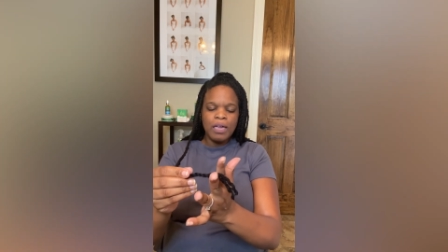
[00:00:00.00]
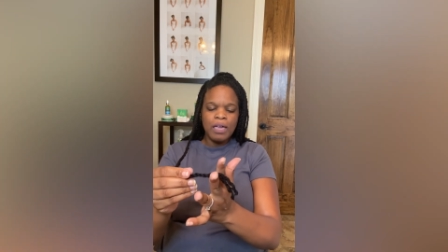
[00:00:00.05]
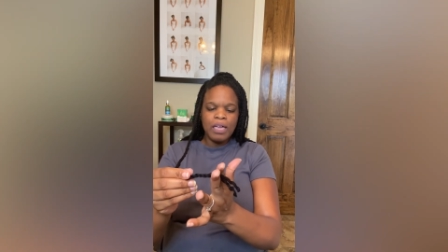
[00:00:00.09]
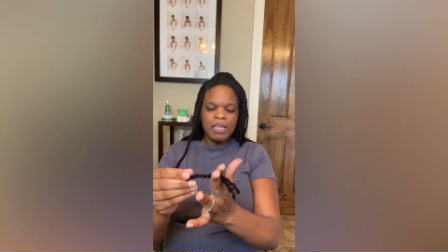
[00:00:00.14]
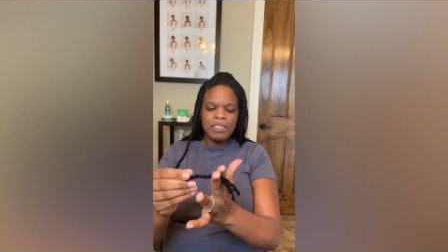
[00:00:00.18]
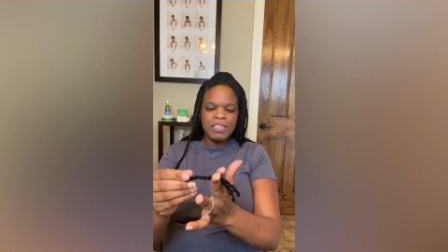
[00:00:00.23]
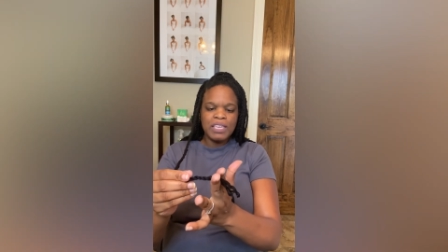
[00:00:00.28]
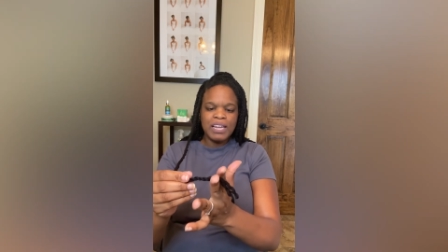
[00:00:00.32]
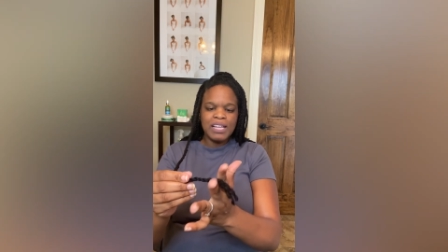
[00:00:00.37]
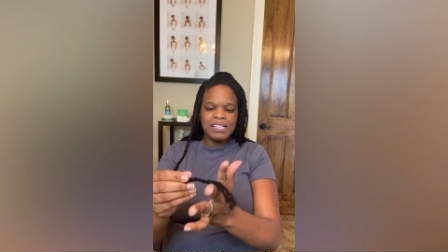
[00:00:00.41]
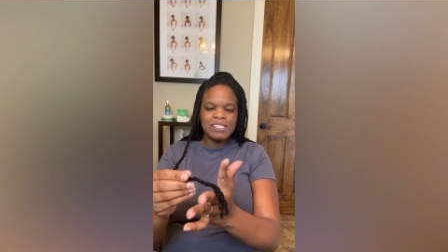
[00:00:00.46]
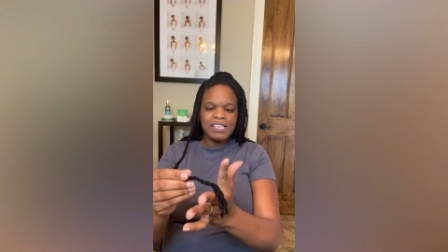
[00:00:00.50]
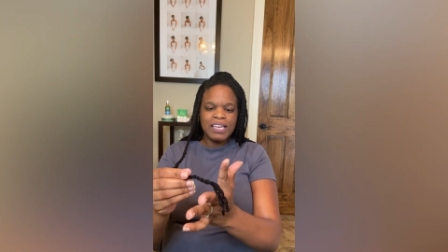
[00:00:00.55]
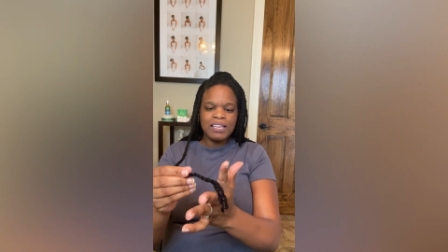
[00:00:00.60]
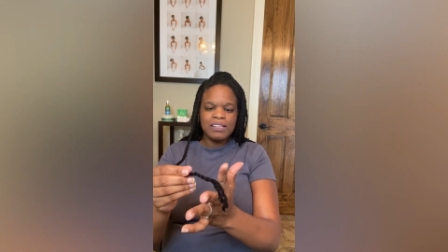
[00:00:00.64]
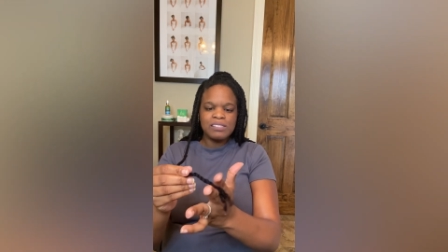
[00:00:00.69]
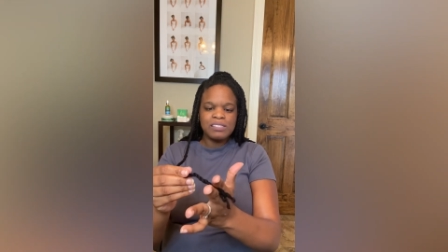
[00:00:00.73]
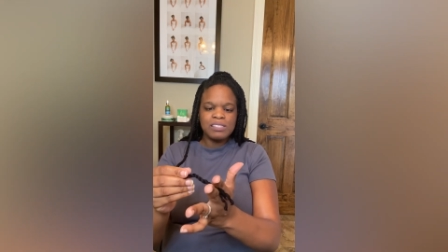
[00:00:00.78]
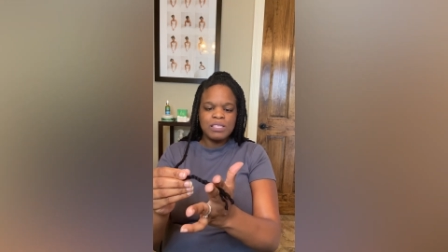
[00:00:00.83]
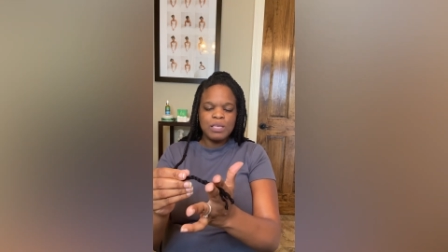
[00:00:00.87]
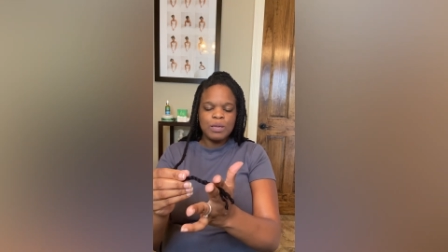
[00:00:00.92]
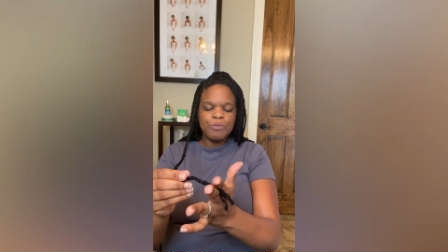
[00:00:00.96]
and then I take
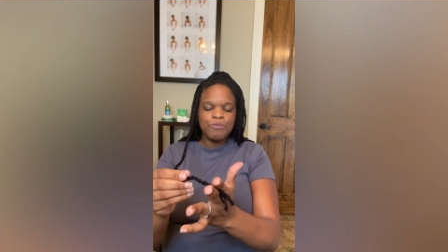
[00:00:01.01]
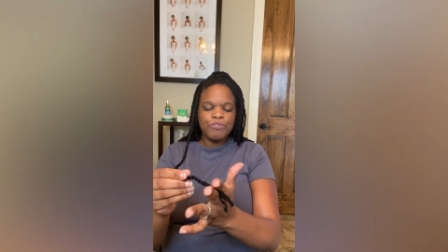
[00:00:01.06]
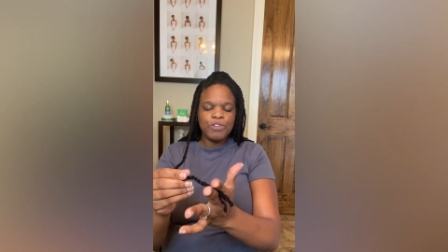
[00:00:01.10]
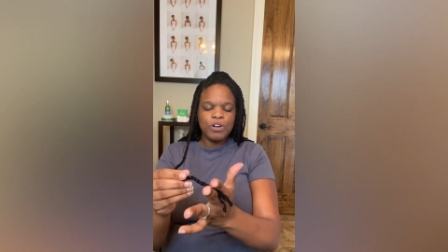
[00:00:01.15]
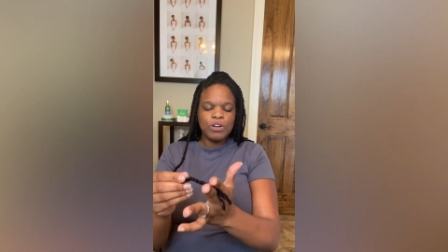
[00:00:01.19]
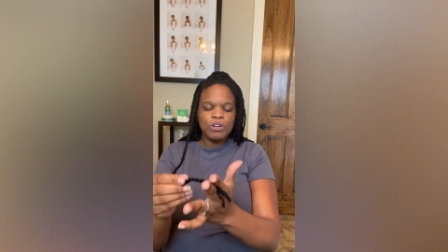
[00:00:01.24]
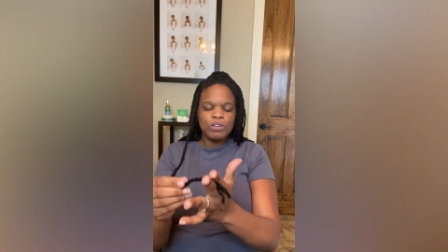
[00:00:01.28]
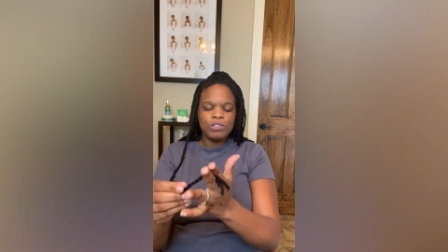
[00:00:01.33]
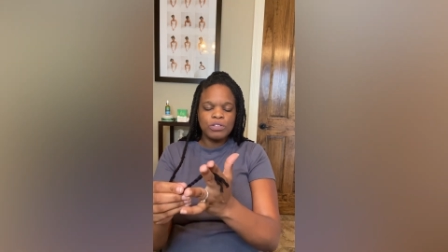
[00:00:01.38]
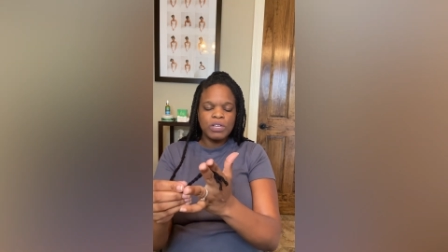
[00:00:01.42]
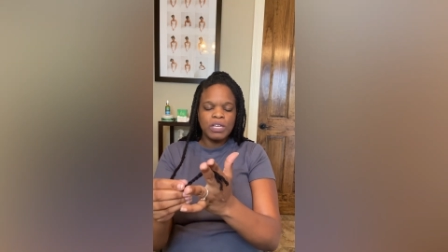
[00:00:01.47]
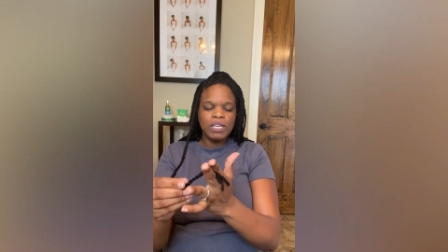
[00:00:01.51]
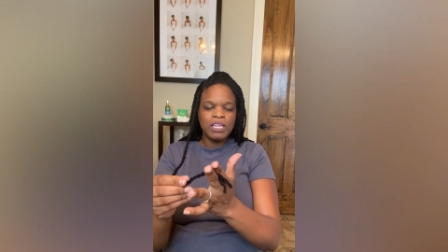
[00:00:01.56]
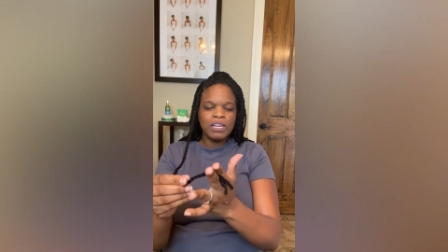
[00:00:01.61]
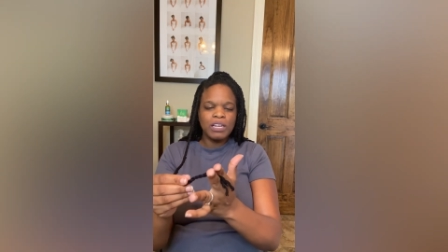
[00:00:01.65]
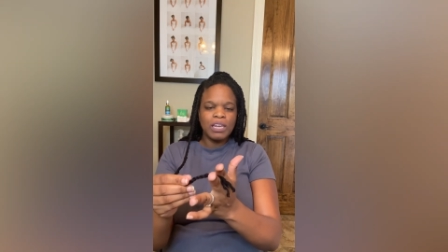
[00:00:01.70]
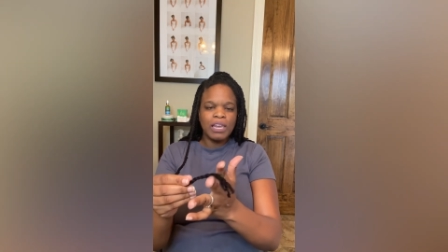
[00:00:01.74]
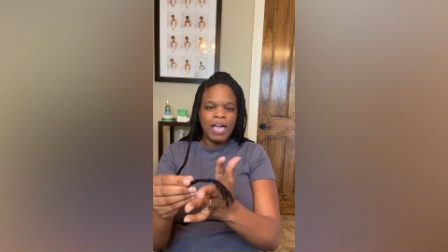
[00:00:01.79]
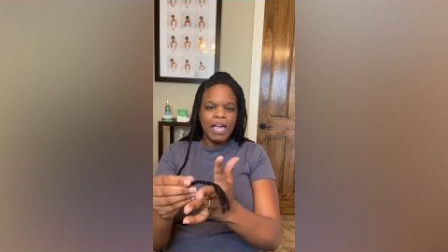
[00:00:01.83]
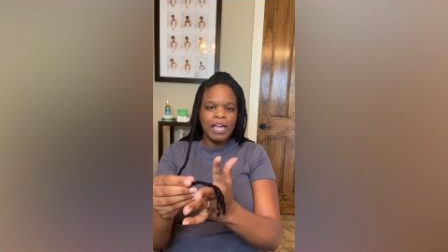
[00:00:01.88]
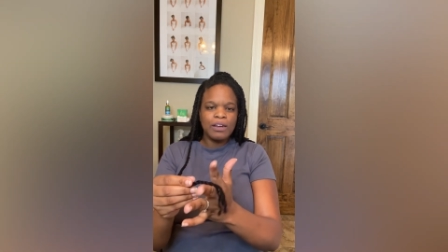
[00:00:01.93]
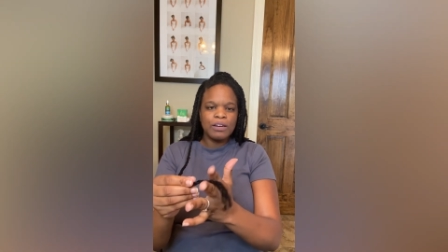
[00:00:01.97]
it a step further and get a
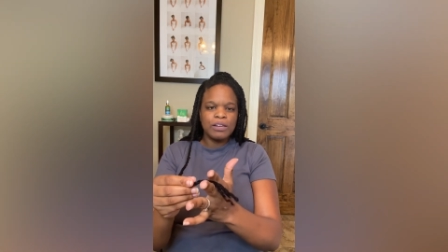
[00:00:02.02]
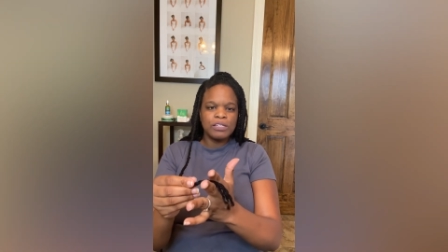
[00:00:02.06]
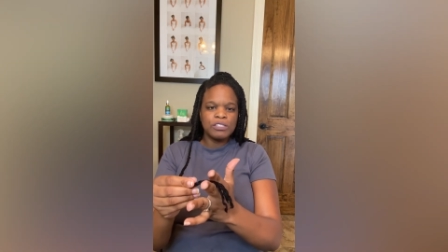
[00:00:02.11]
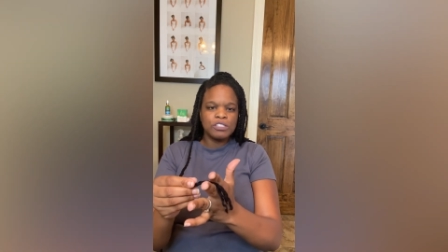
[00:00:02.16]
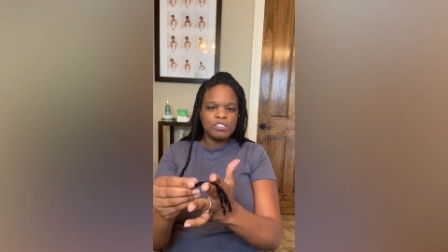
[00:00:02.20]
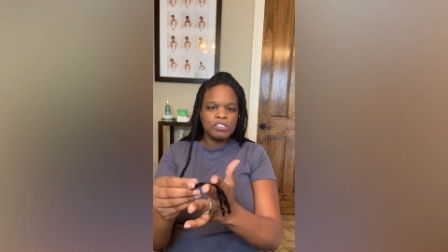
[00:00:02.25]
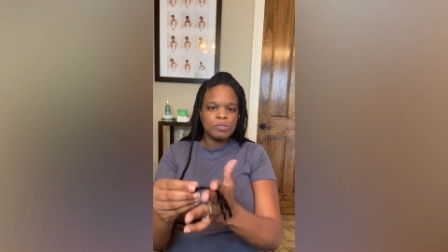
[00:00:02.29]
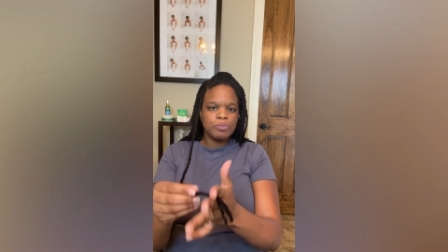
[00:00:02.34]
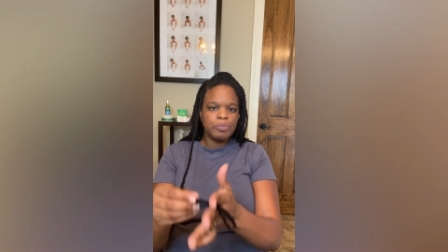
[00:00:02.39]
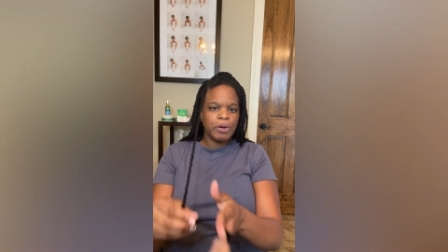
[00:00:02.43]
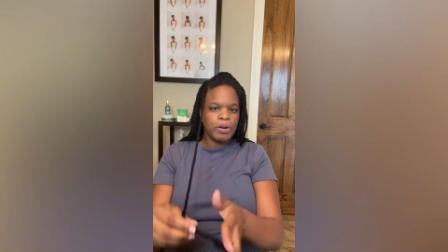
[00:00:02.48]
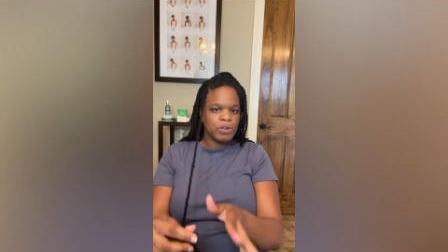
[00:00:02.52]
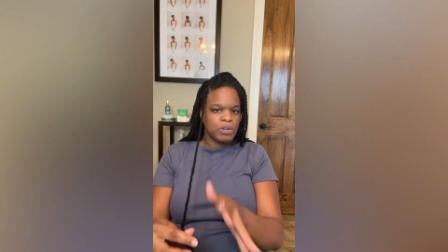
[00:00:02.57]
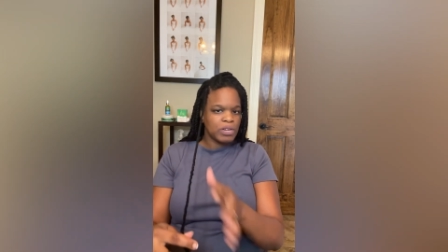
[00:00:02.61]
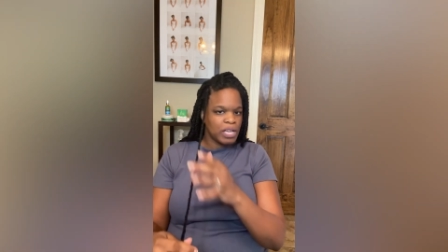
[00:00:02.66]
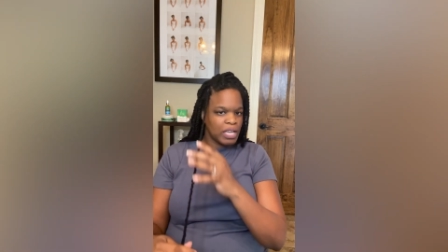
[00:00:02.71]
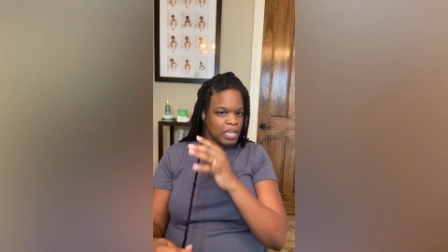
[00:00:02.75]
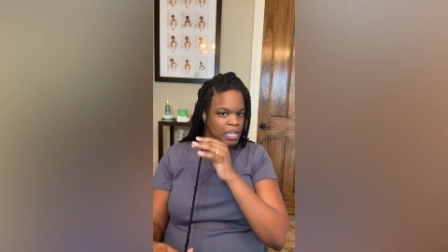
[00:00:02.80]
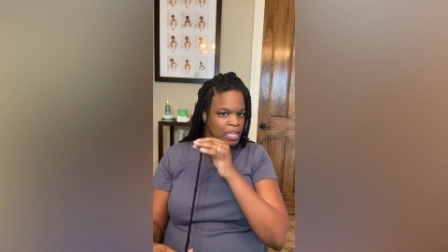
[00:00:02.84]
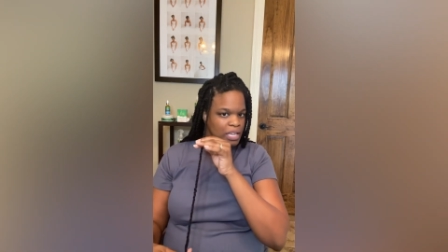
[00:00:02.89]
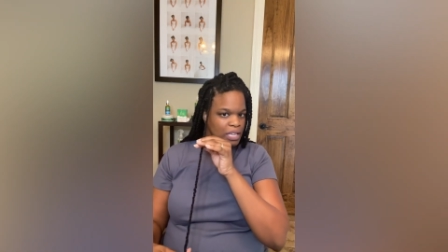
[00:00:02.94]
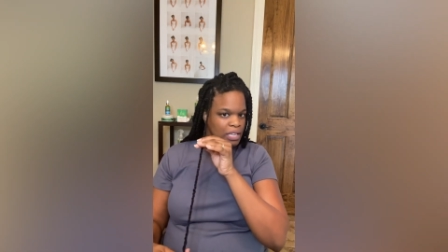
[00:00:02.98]
lighter and just burn
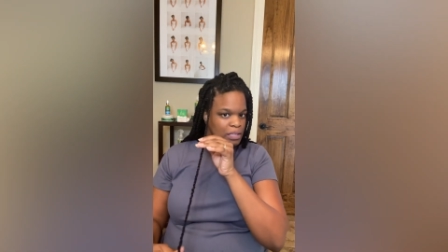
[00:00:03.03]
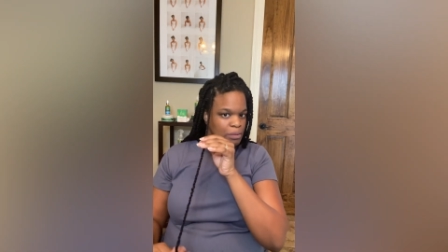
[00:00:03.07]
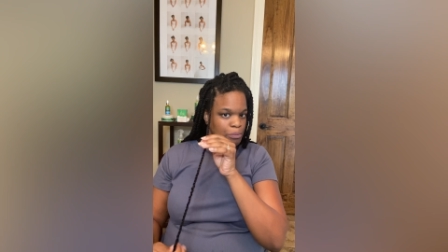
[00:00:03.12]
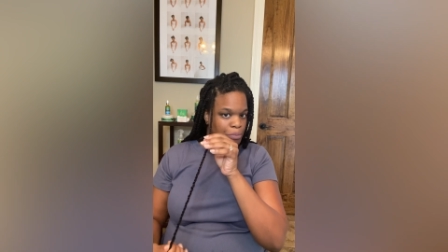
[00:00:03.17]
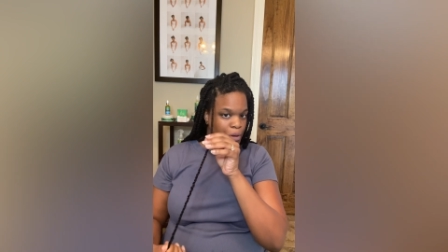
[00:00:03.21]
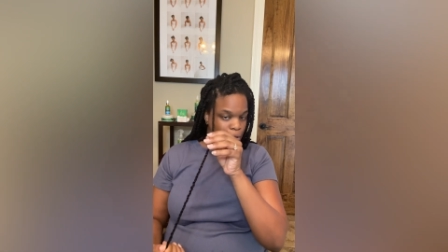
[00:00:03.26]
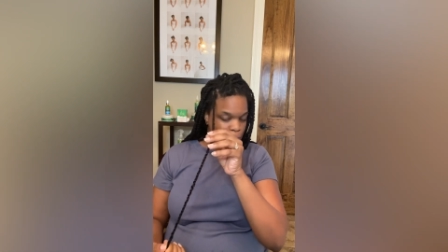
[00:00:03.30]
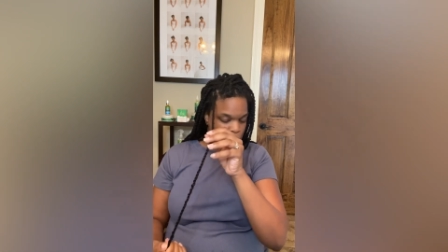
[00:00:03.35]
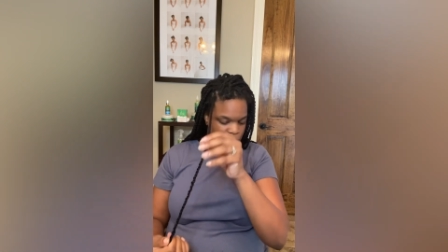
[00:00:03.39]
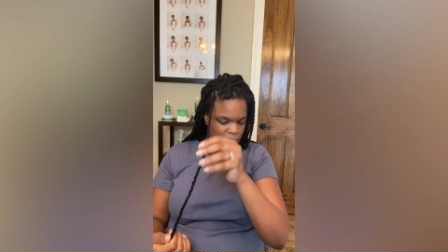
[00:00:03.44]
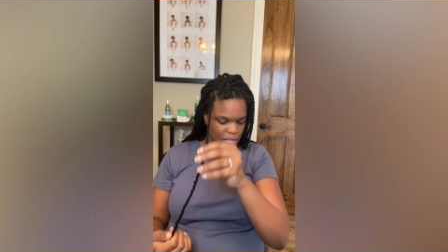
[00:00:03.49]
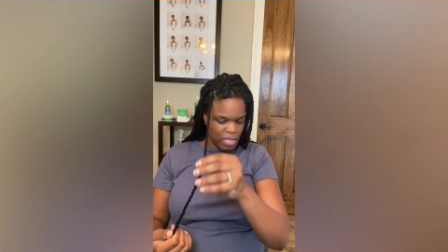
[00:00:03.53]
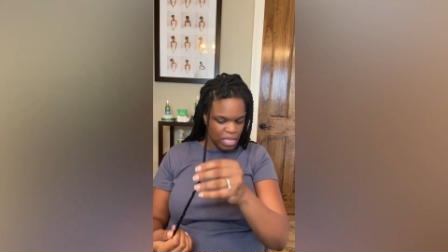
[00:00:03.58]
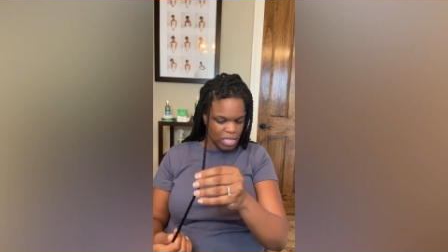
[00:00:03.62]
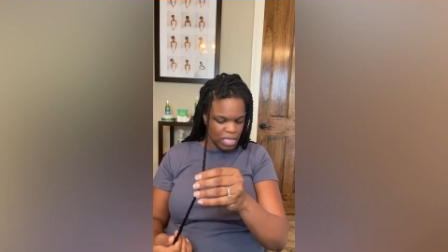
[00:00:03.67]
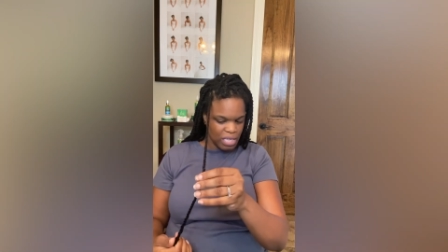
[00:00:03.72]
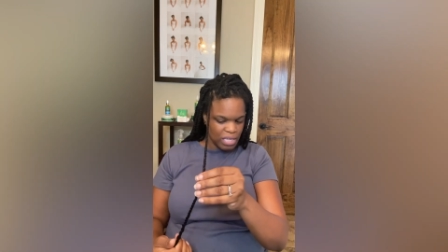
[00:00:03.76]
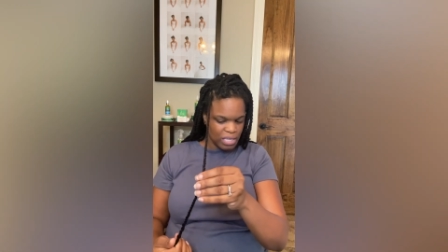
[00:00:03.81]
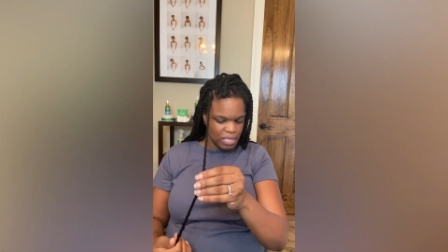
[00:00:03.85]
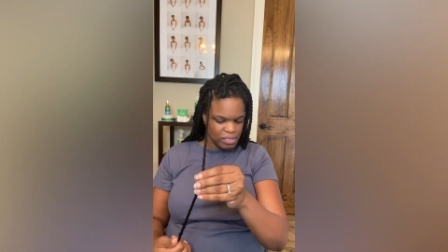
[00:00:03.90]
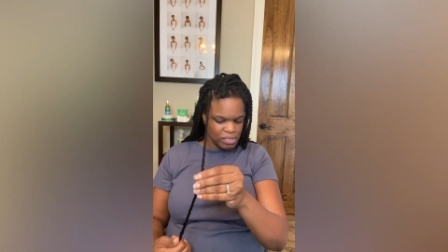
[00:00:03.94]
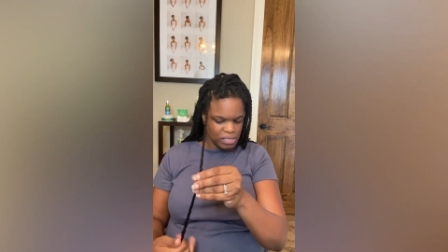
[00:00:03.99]
the
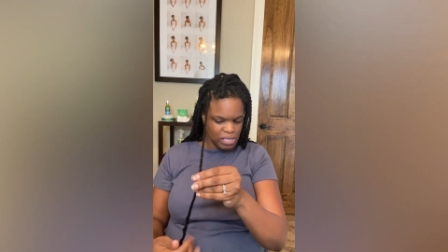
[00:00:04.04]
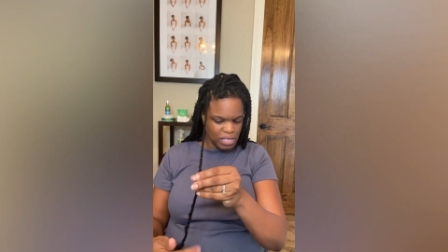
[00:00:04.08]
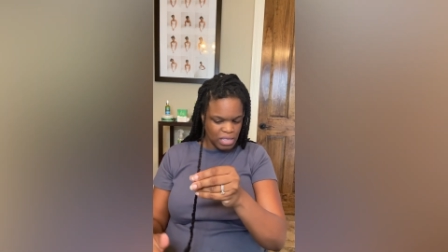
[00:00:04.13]
ends.